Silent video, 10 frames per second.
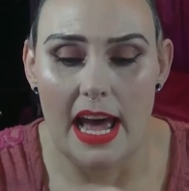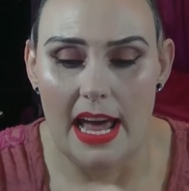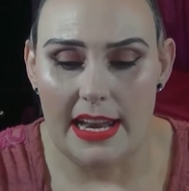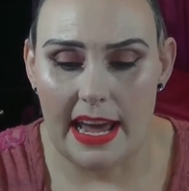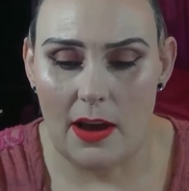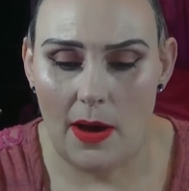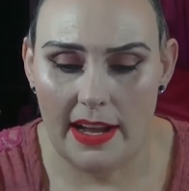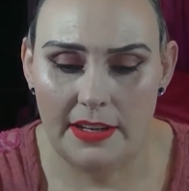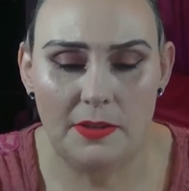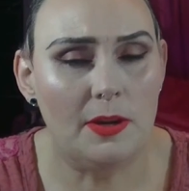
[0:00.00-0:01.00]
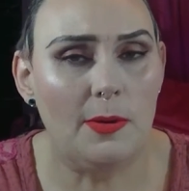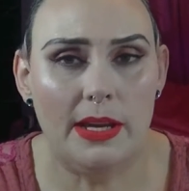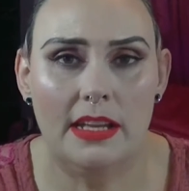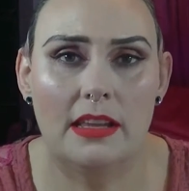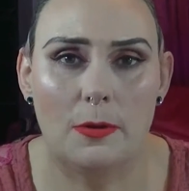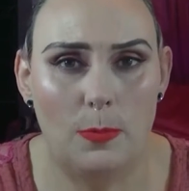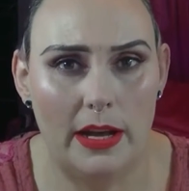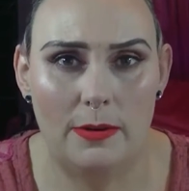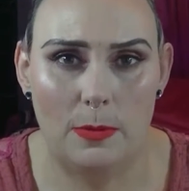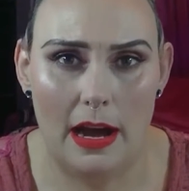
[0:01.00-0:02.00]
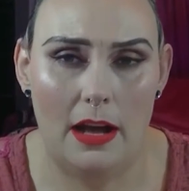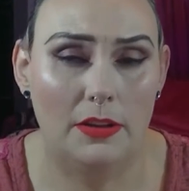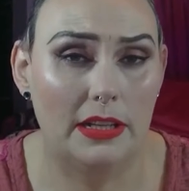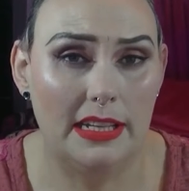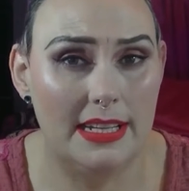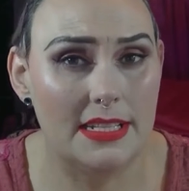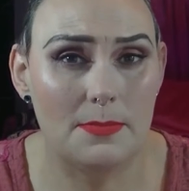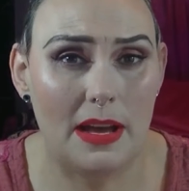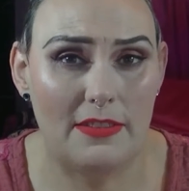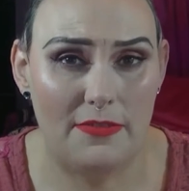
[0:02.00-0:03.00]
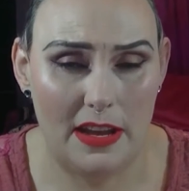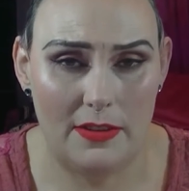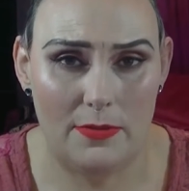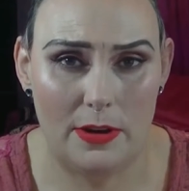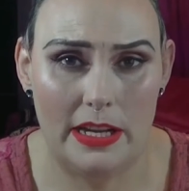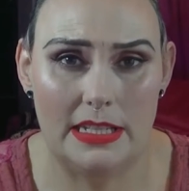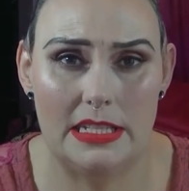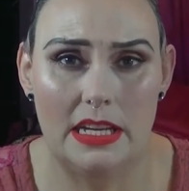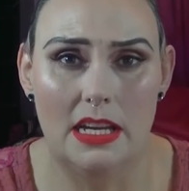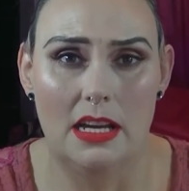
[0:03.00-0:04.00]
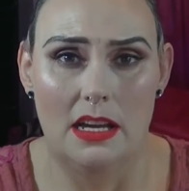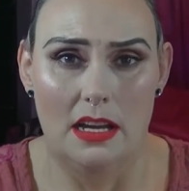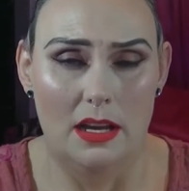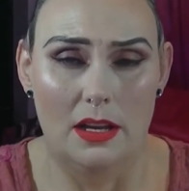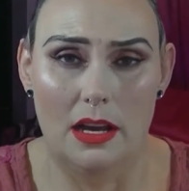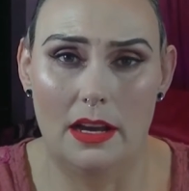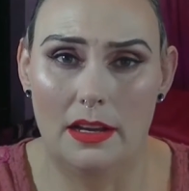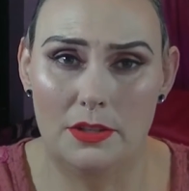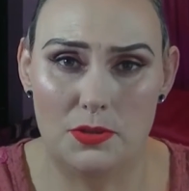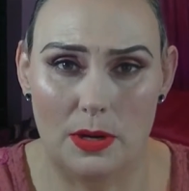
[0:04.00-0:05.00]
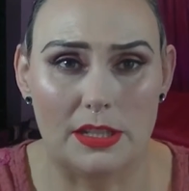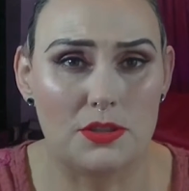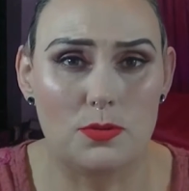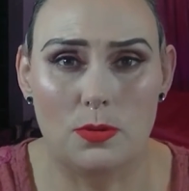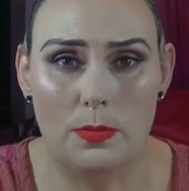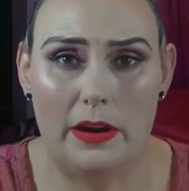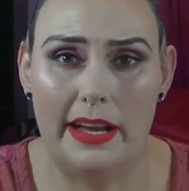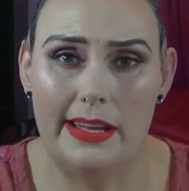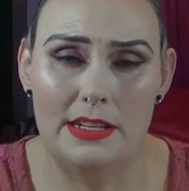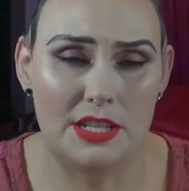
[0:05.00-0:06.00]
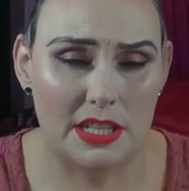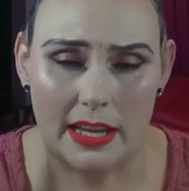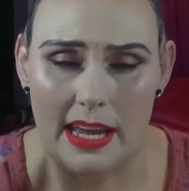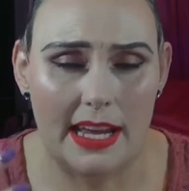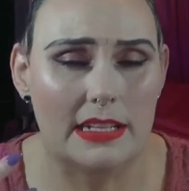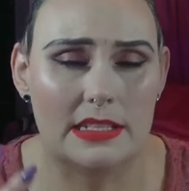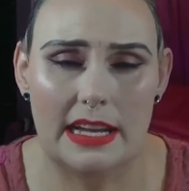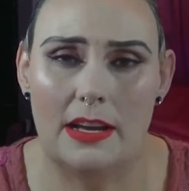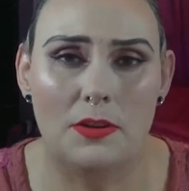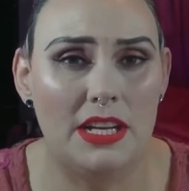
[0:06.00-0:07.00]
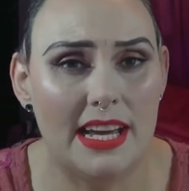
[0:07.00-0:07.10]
Now, I knew going in like Wet n Wild is my favorite drugstore brand, just like hands down.